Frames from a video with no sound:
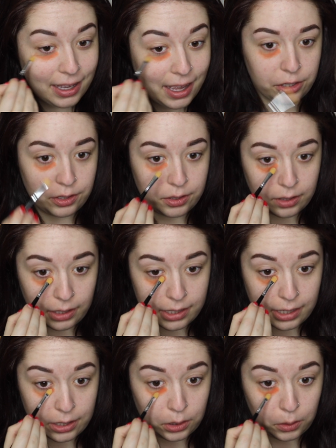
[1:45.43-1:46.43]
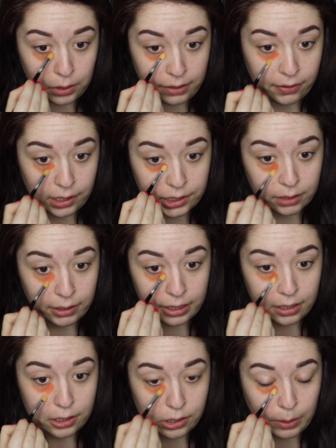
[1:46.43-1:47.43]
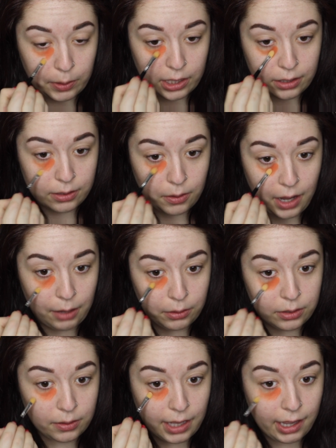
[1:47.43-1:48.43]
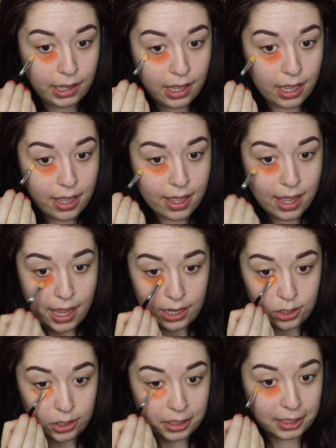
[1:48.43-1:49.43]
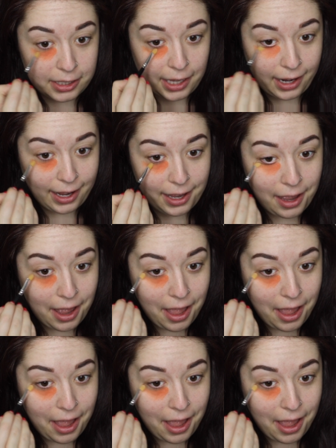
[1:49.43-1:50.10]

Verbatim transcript: I just realized I totally forgot to read the description, so I will do that in just a second.